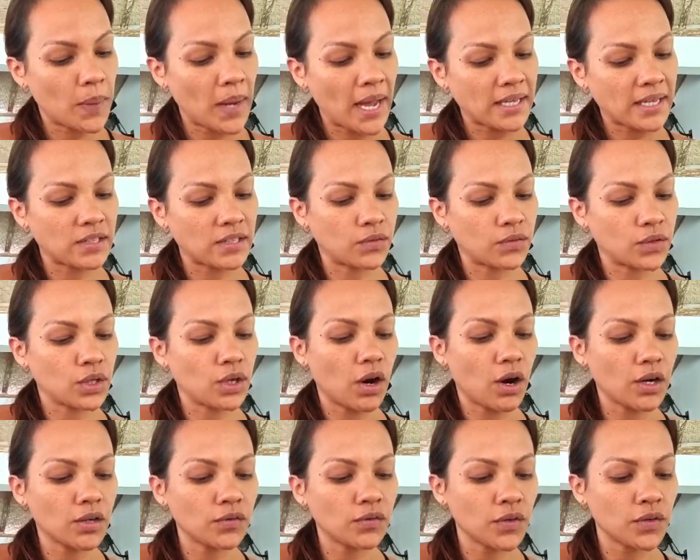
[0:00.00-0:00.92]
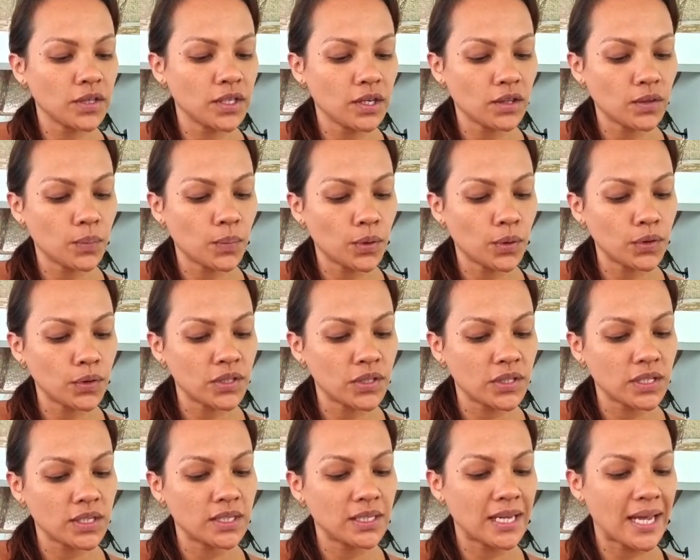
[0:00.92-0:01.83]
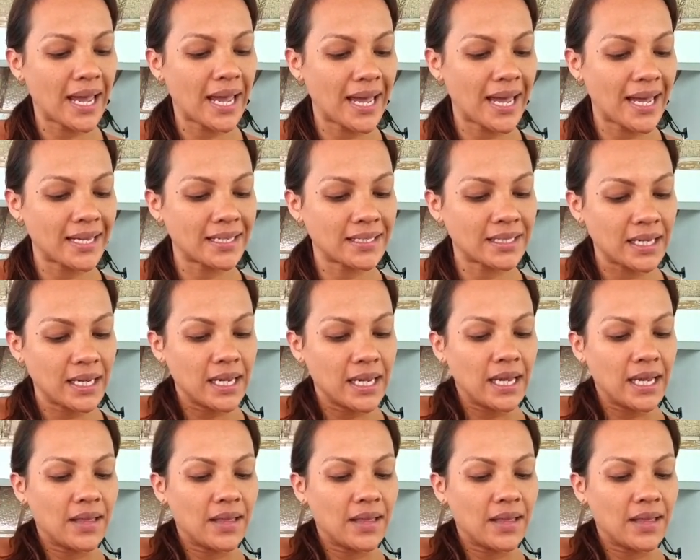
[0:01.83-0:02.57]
passive regard for the other person, and